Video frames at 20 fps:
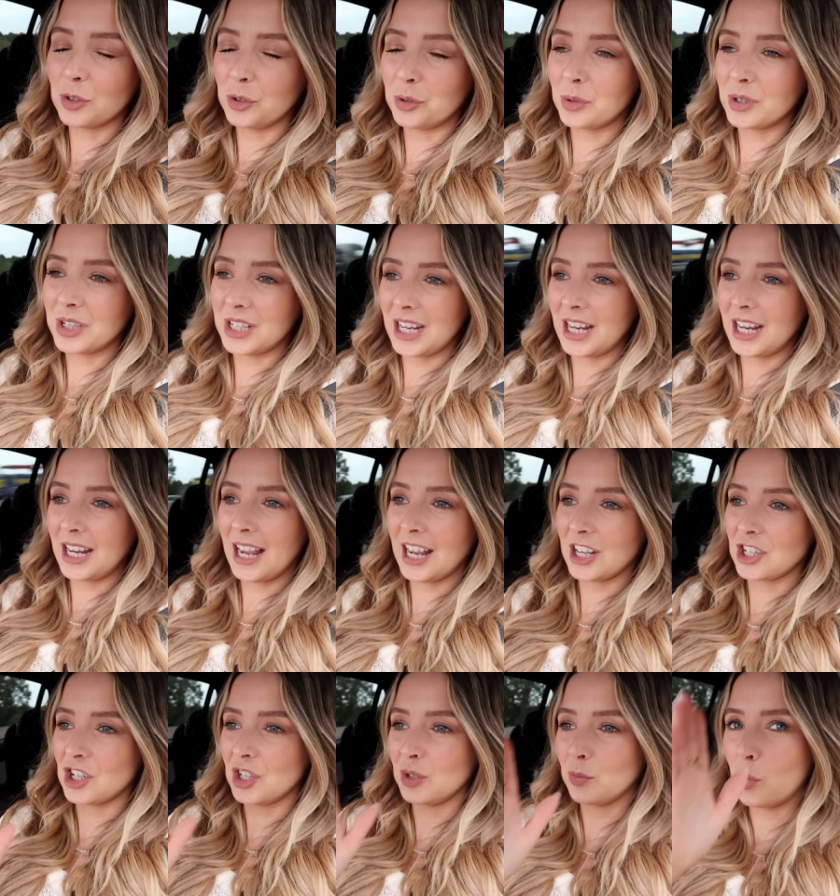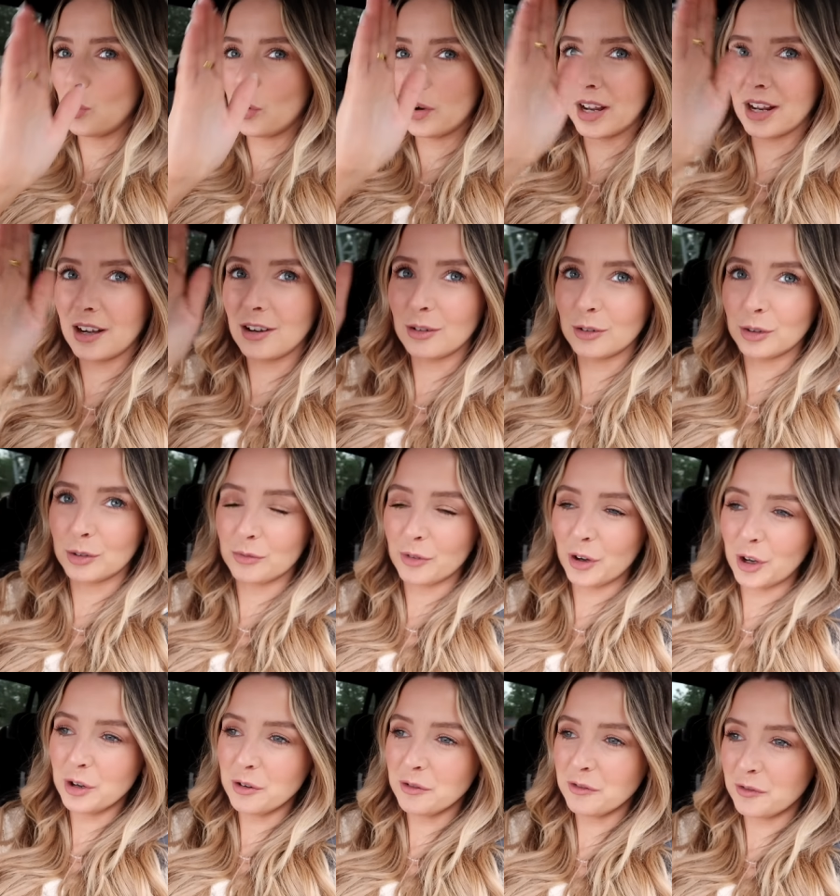Naughty, and she's walking along the
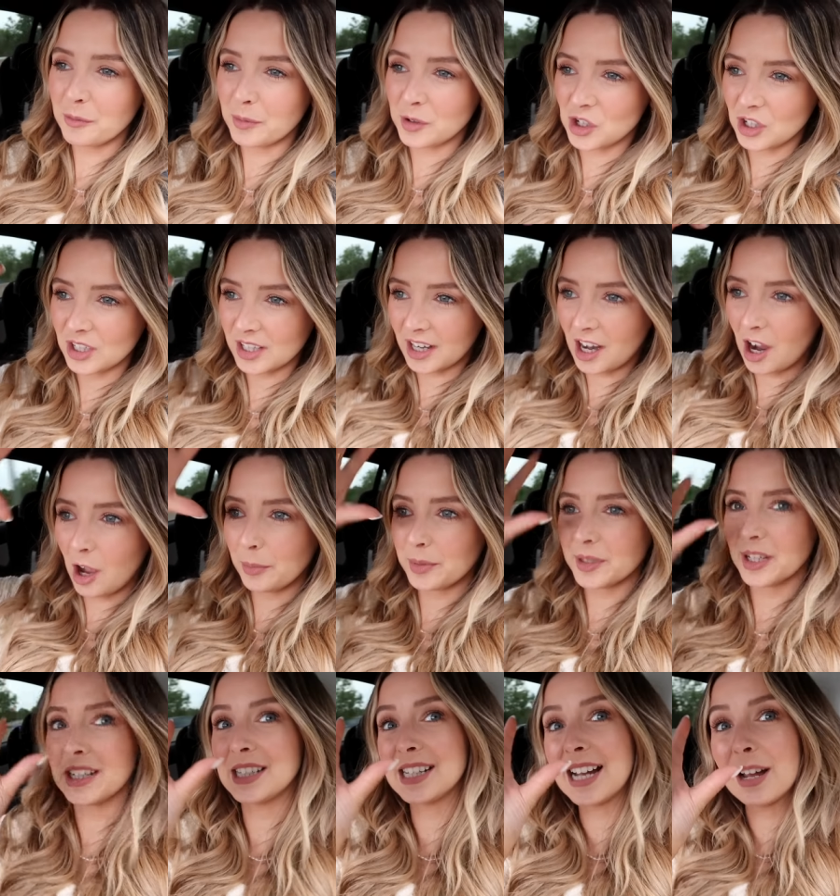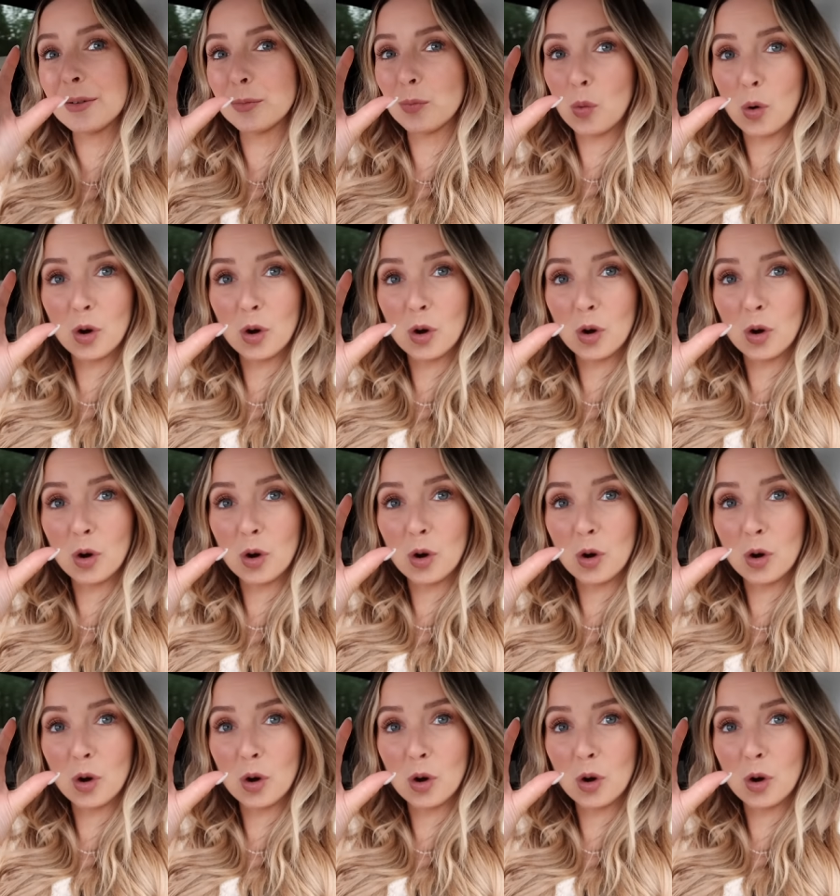roof. She's like upside down,